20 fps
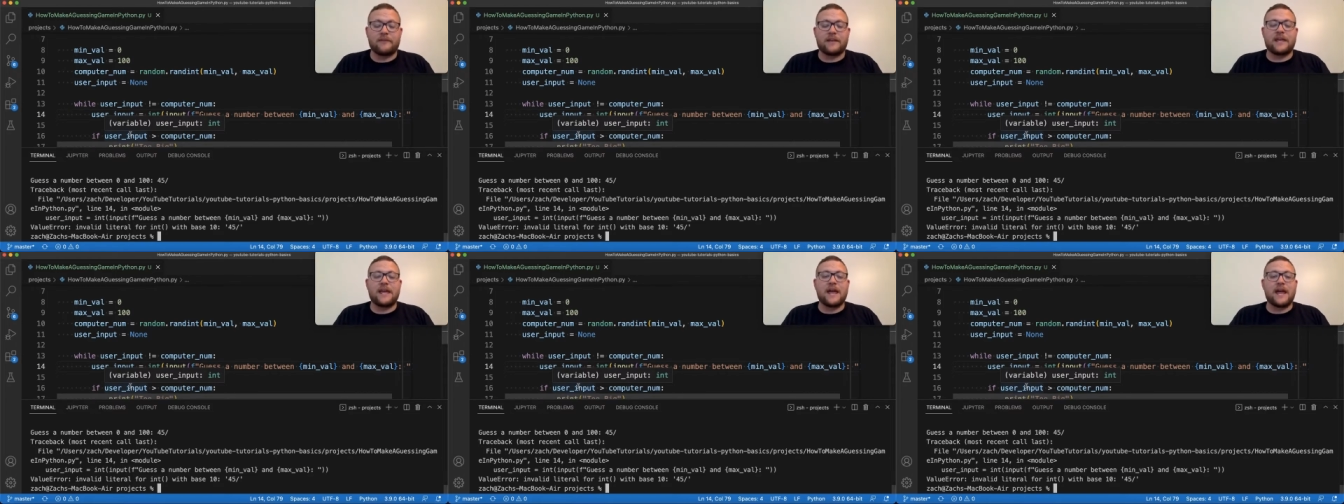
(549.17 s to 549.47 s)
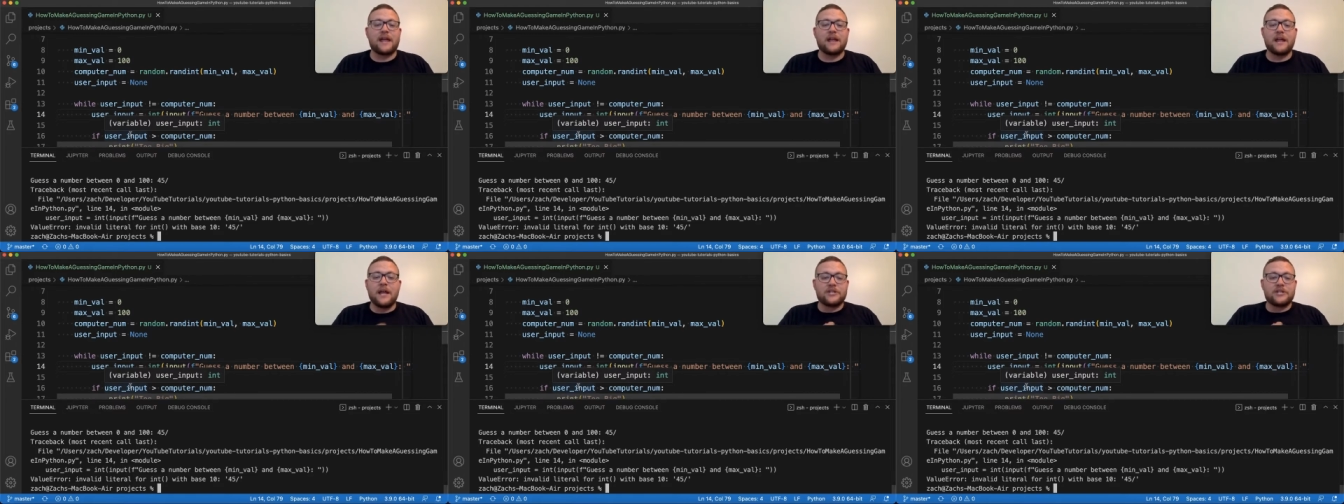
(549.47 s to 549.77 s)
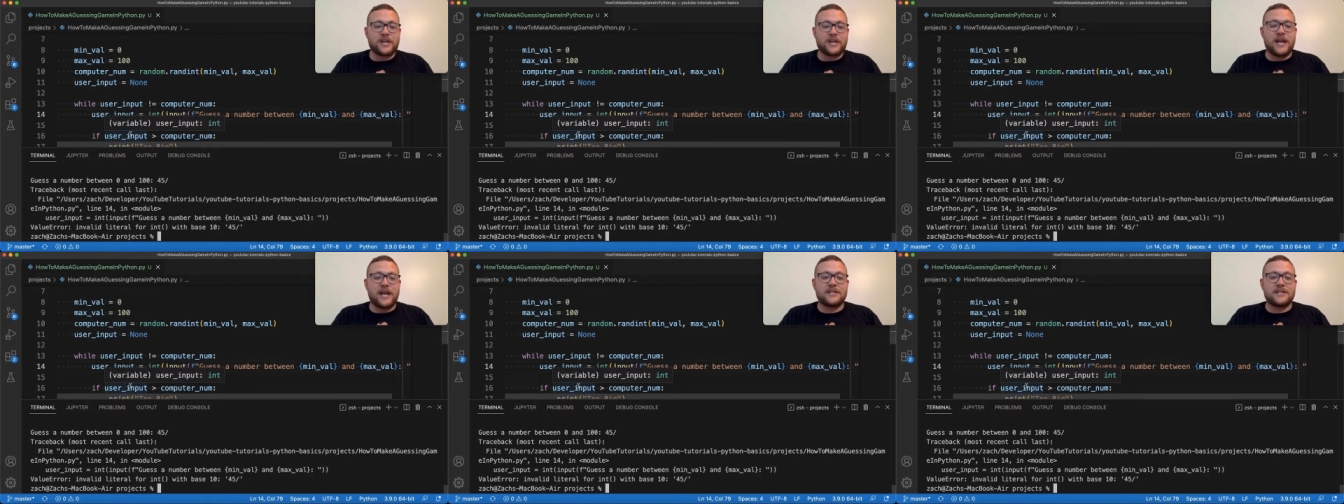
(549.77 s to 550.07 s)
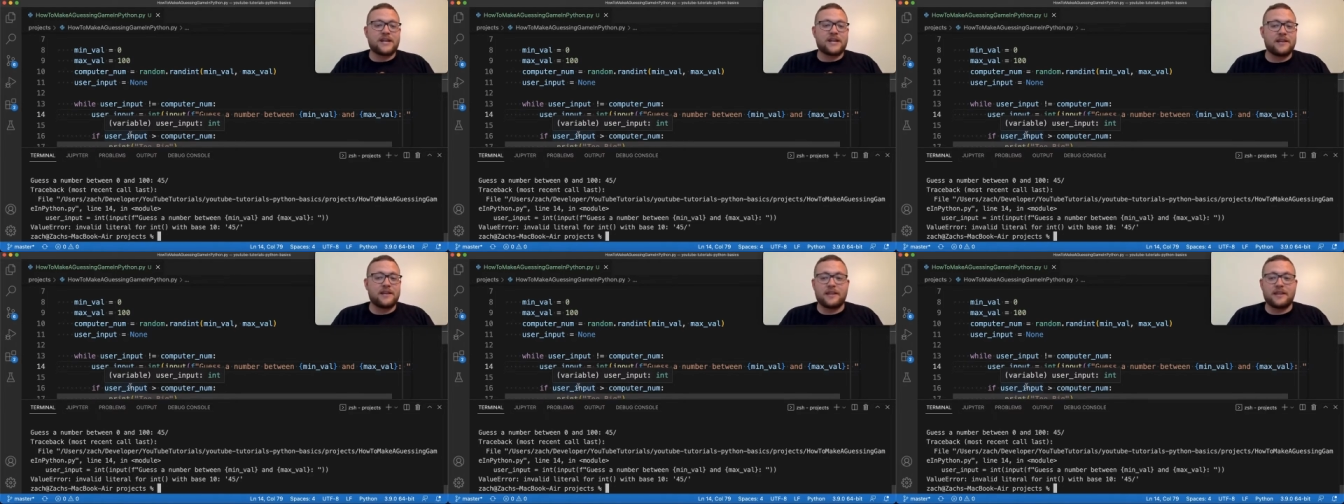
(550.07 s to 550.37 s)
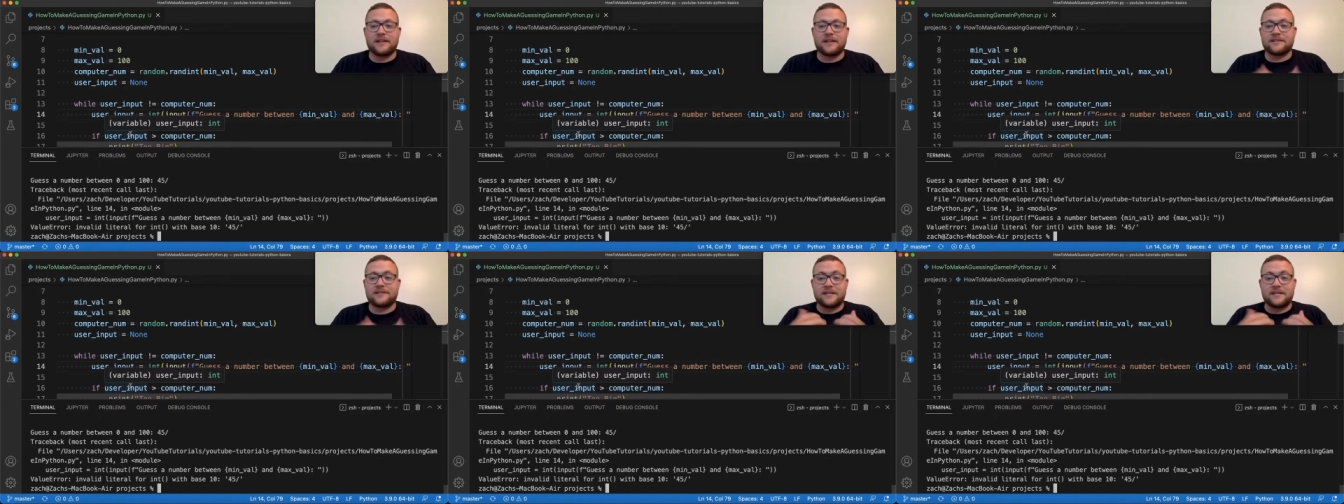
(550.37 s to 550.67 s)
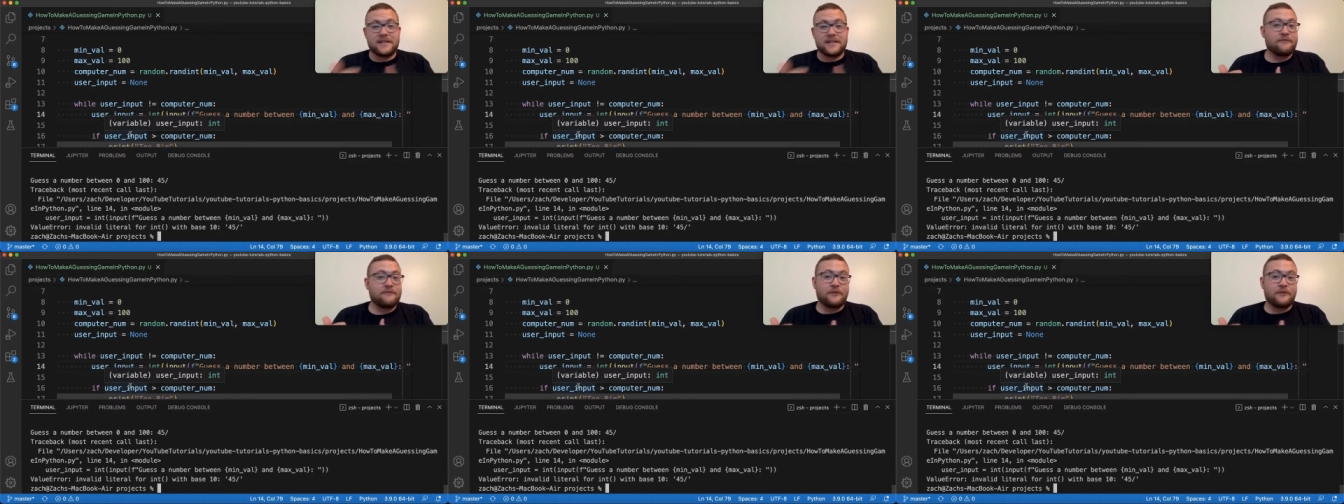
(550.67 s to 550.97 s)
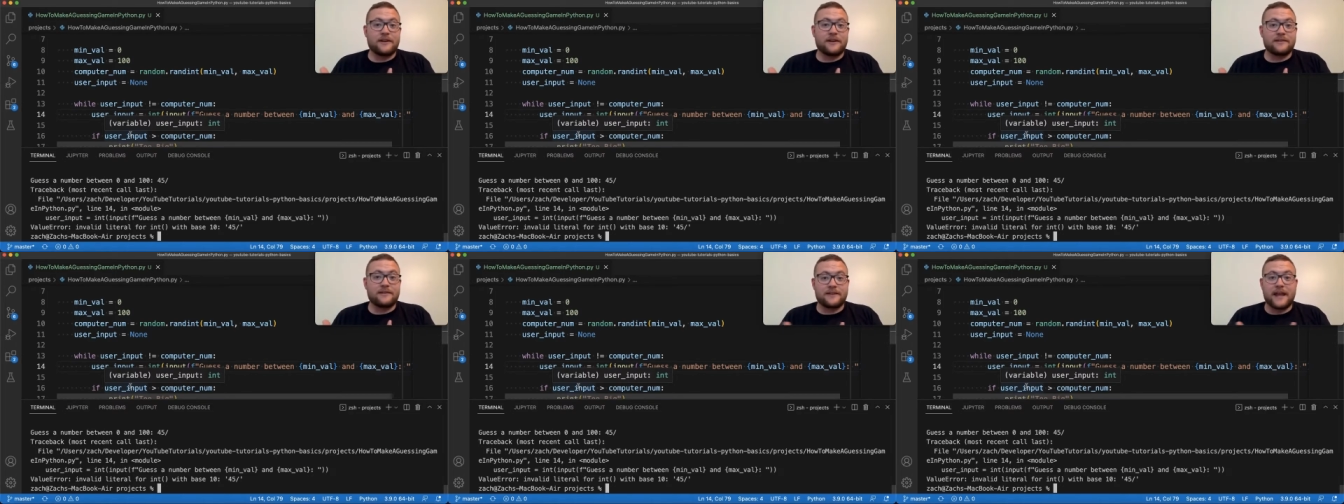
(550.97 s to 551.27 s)
It can't change anything that's a
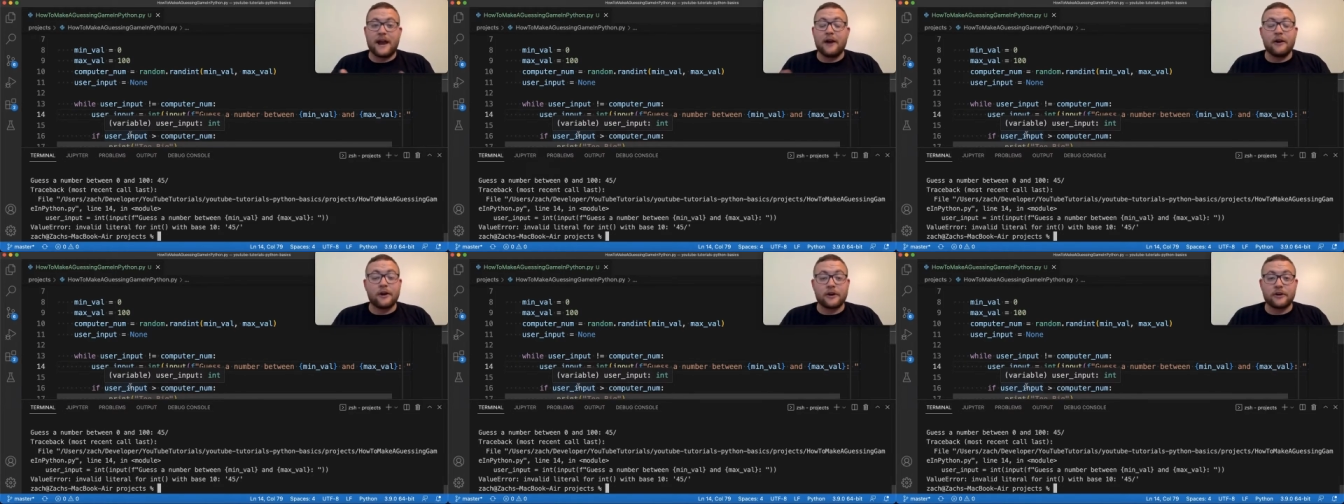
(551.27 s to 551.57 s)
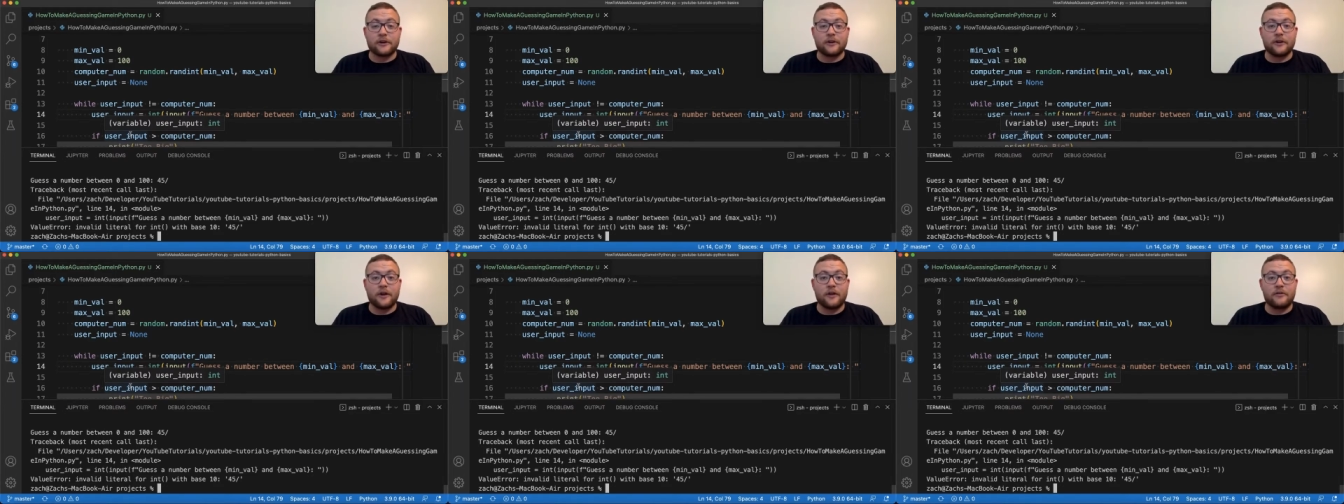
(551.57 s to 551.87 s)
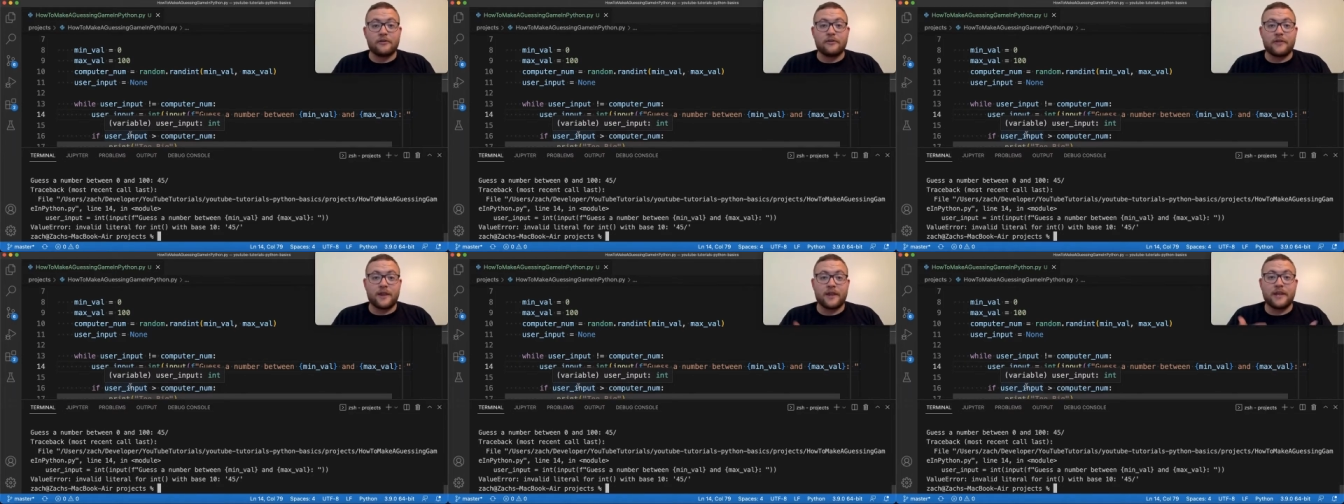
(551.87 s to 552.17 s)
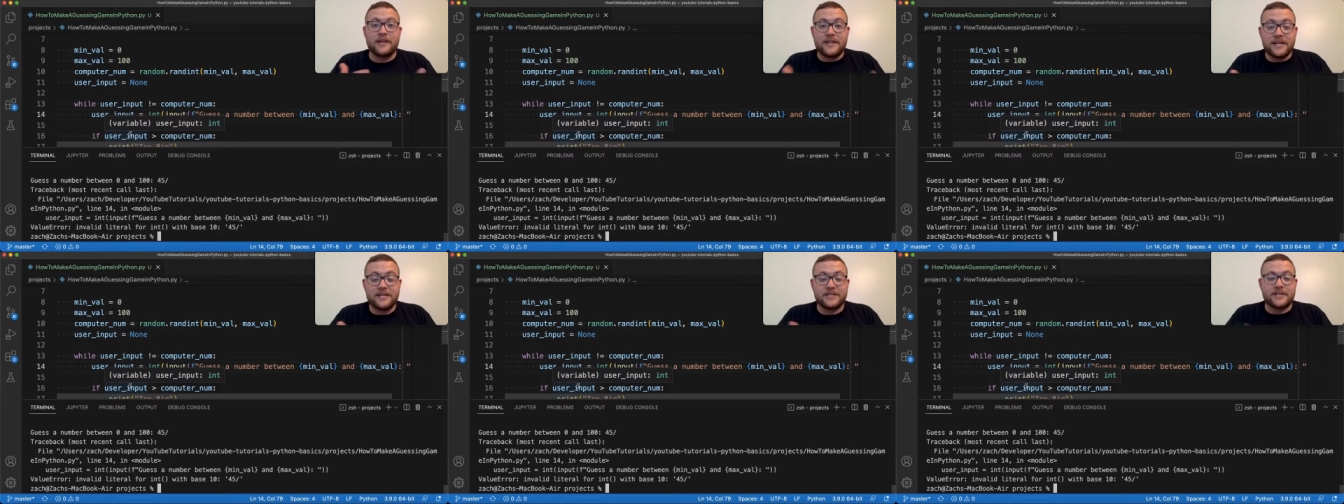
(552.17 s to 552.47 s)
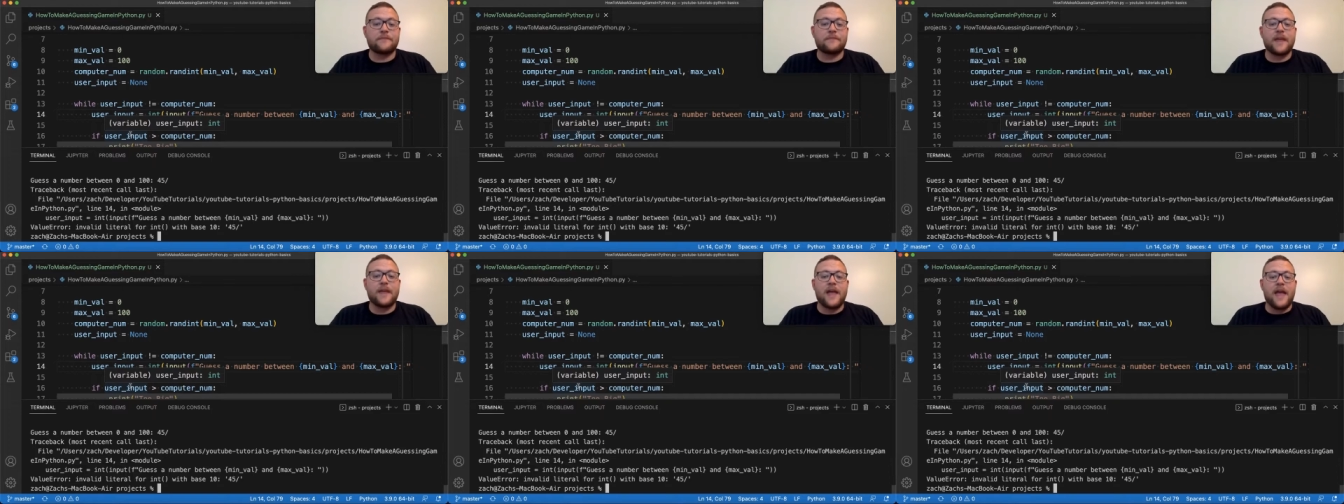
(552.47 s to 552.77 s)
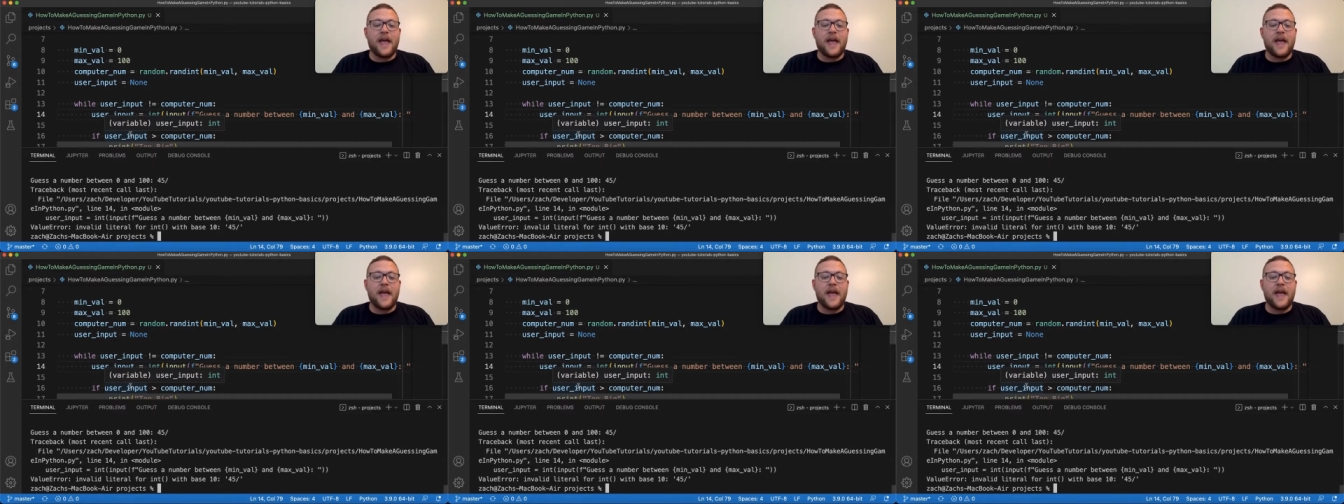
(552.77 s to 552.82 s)
different character other than a digit.